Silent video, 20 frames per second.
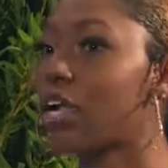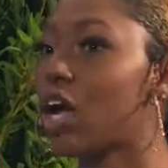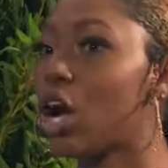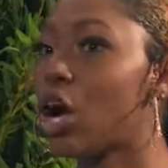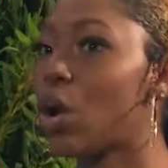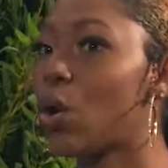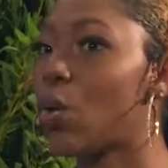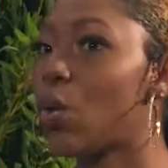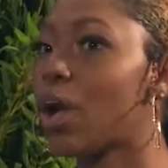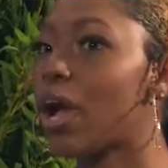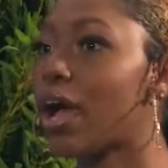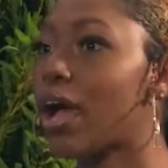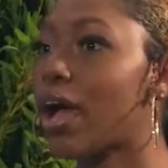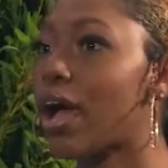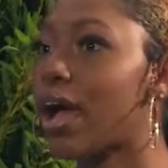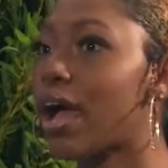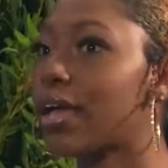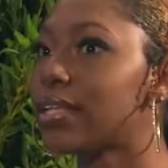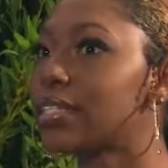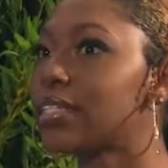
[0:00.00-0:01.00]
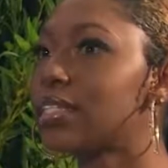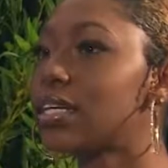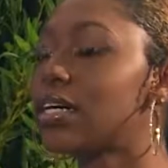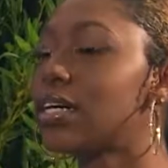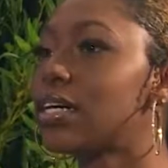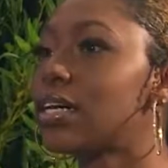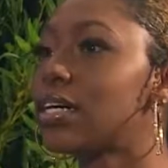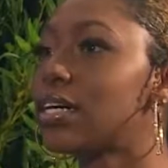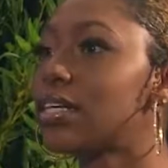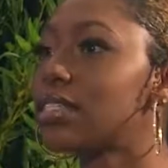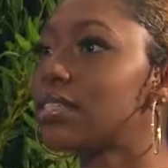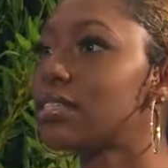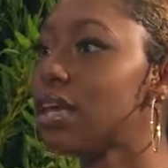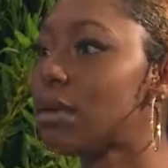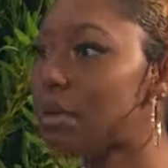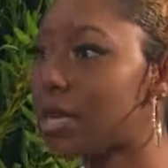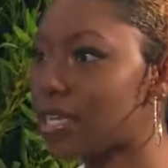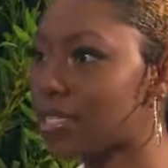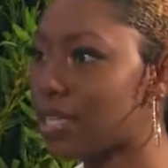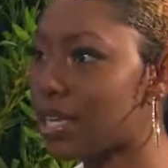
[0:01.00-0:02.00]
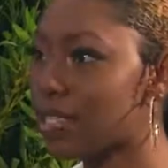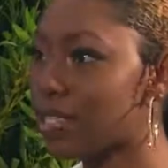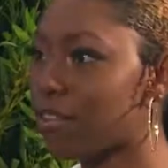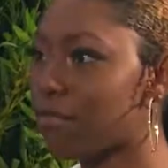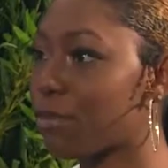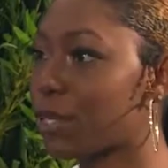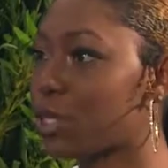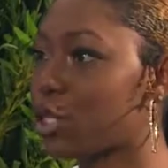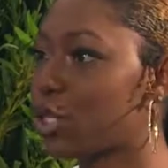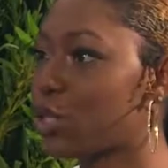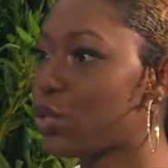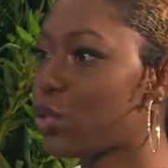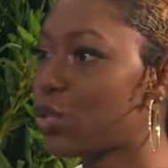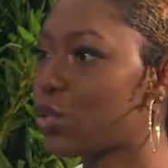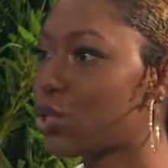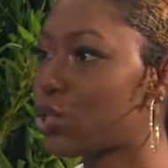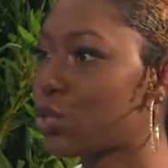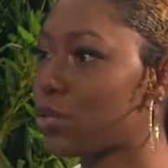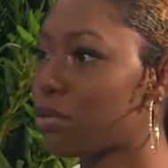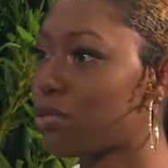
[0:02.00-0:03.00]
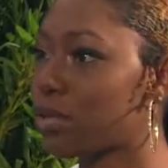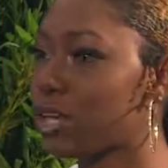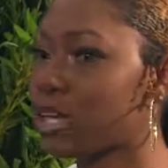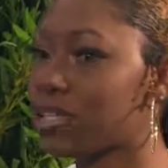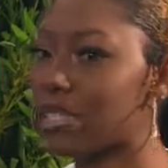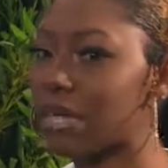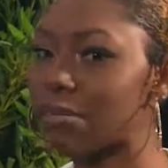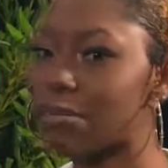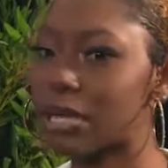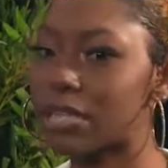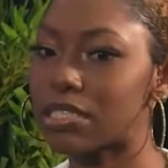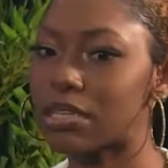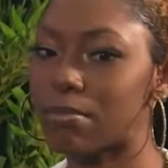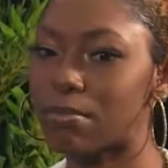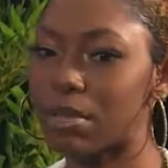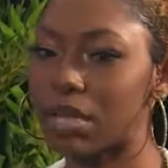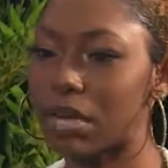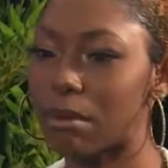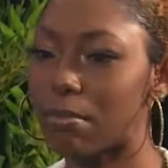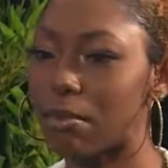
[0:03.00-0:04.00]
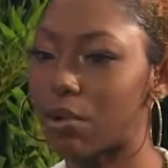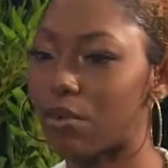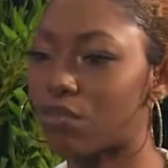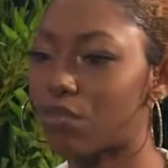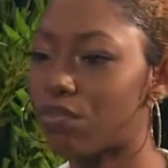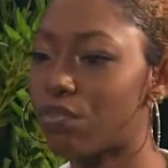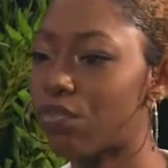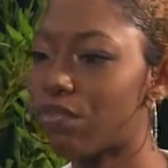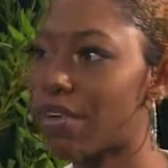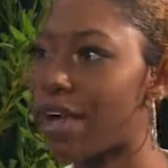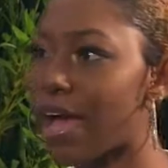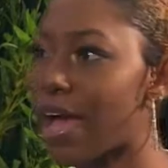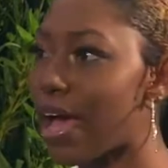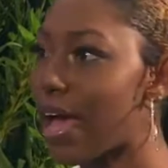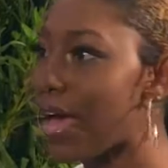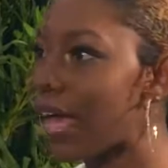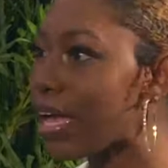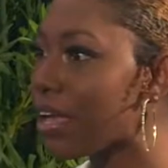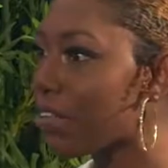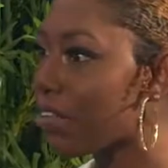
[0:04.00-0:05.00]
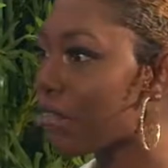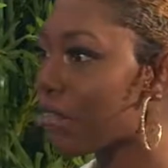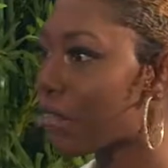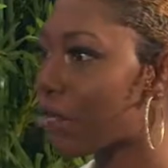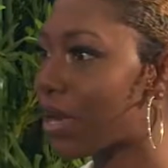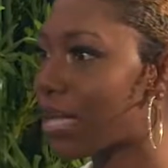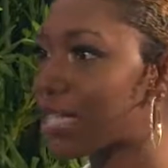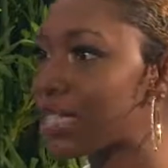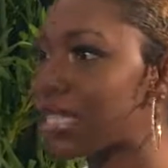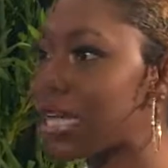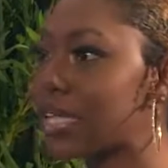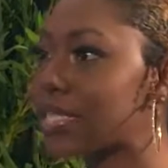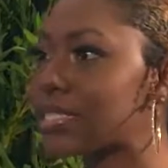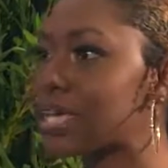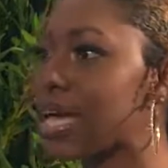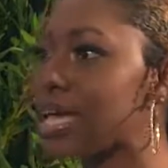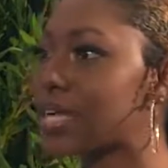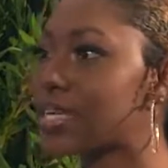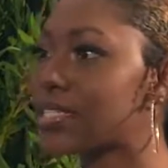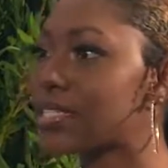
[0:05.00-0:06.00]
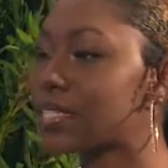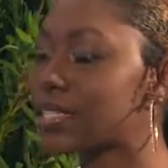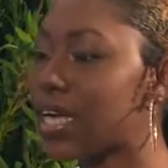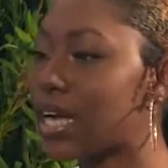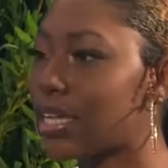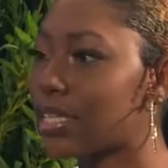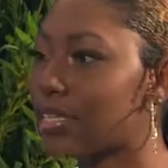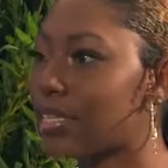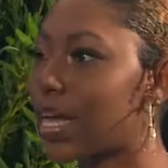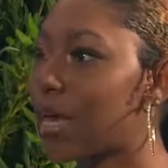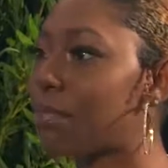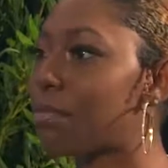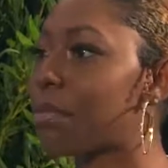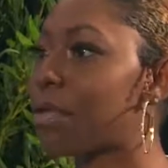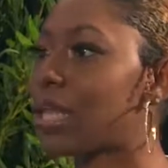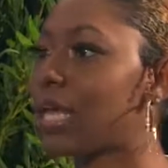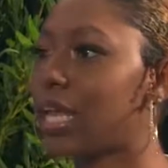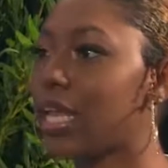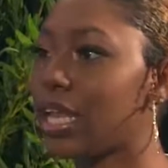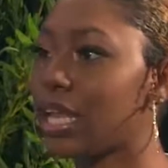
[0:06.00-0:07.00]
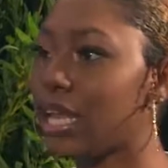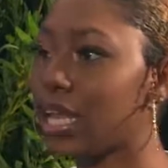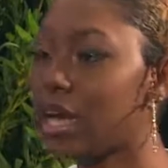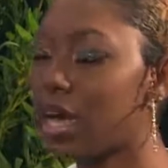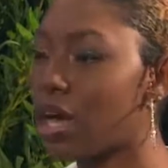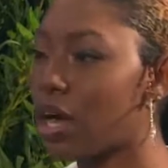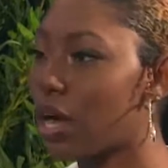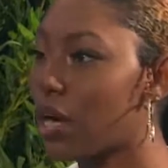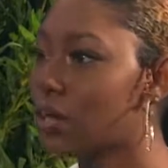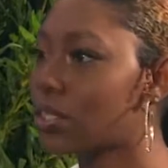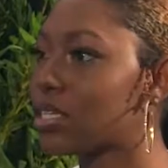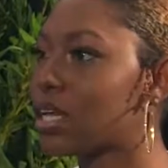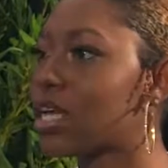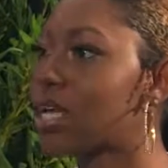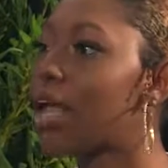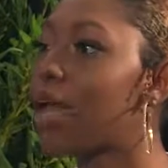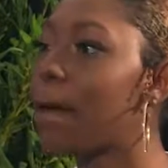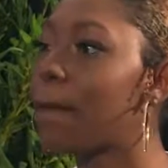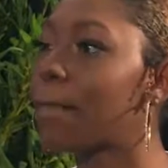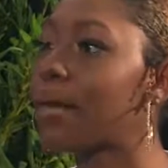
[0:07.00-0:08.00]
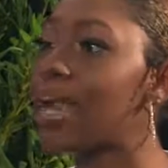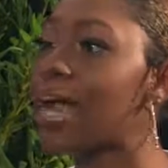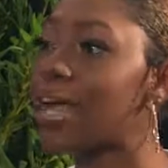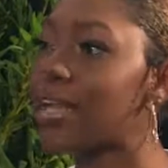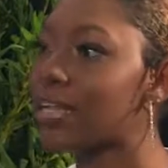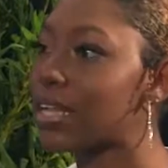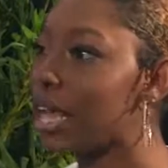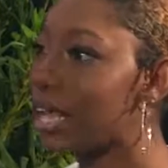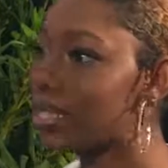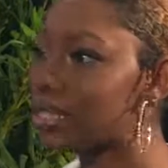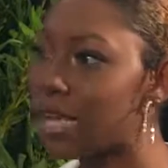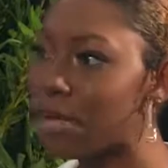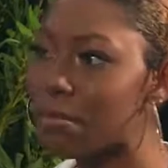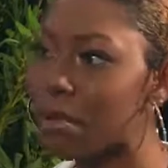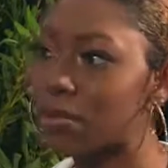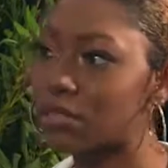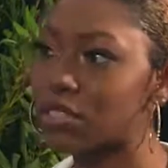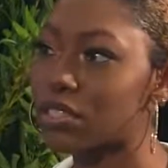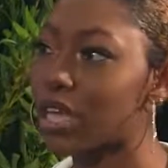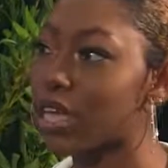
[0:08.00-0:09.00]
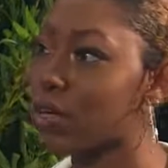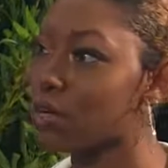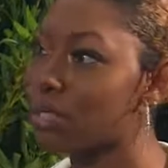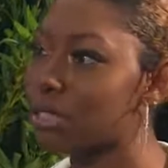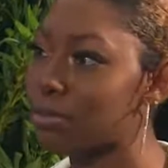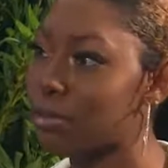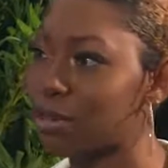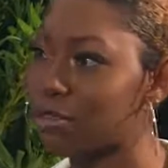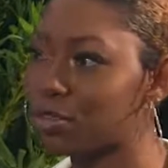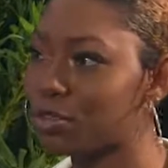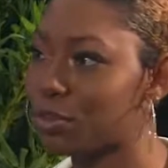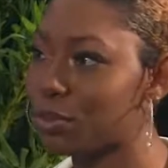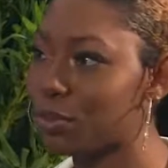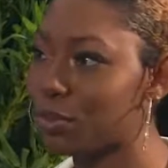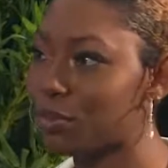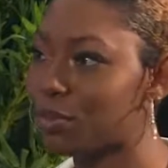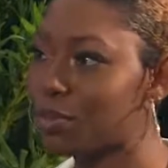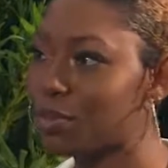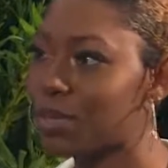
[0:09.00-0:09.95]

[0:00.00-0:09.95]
Now, to some extent, I've been used to it because I might have been about 5 when things kind of started happening in the house. But at that time, I would just go to my room.